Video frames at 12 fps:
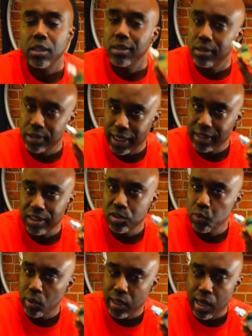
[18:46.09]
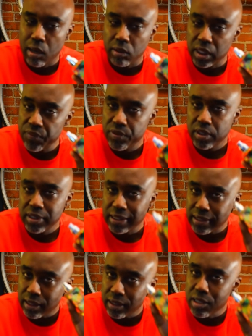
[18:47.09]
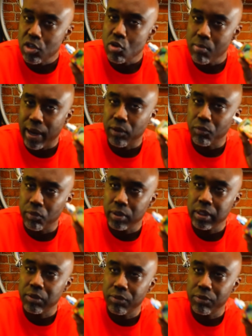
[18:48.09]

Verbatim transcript: check this one out, give it a chance. I think you might really,